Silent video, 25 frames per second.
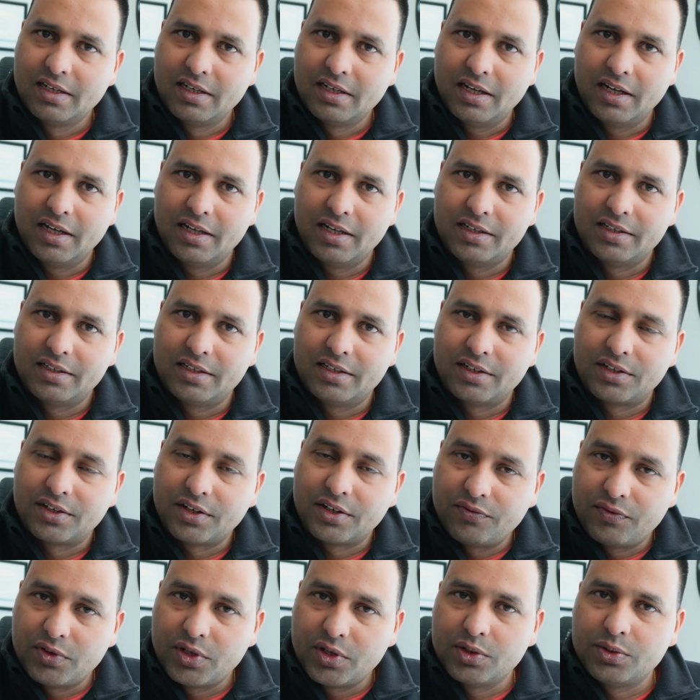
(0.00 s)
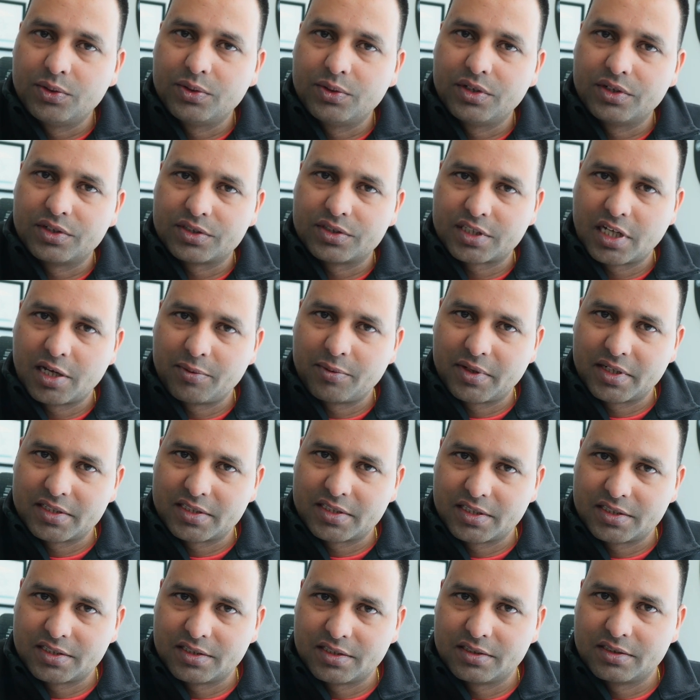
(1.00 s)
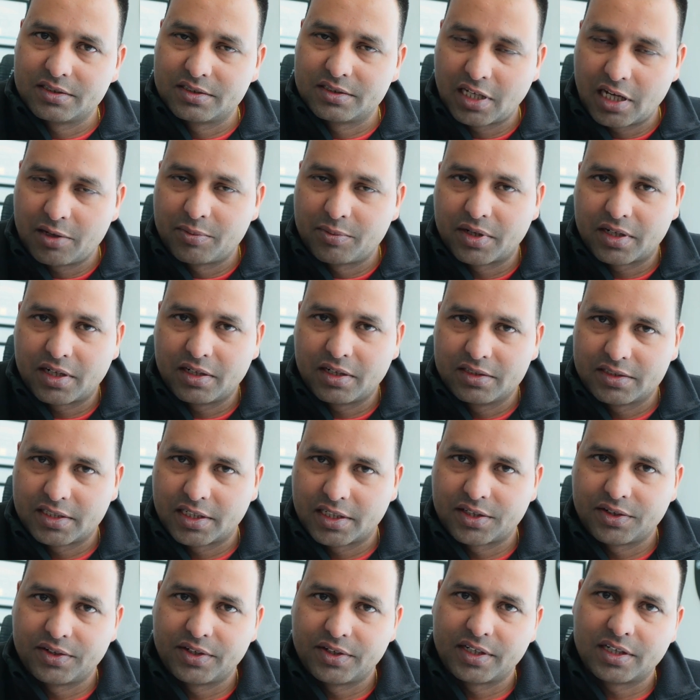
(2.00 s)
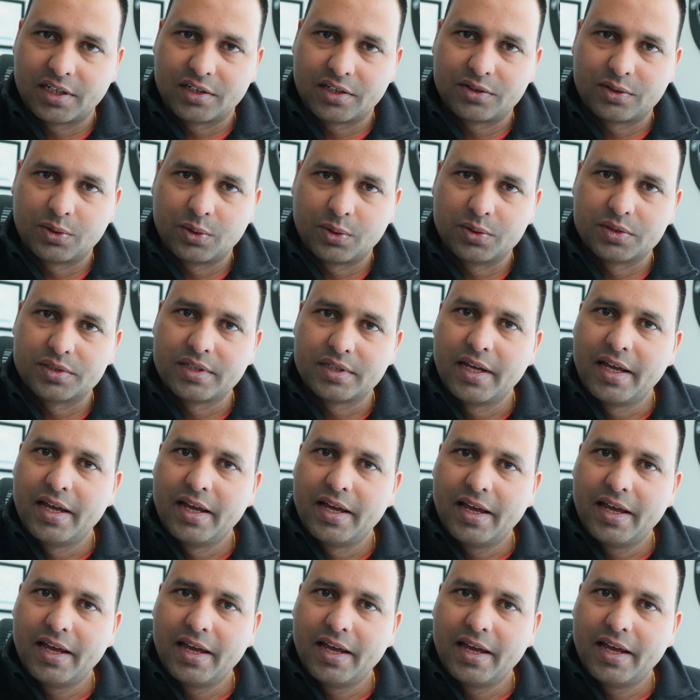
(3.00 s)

and review your cyber security controls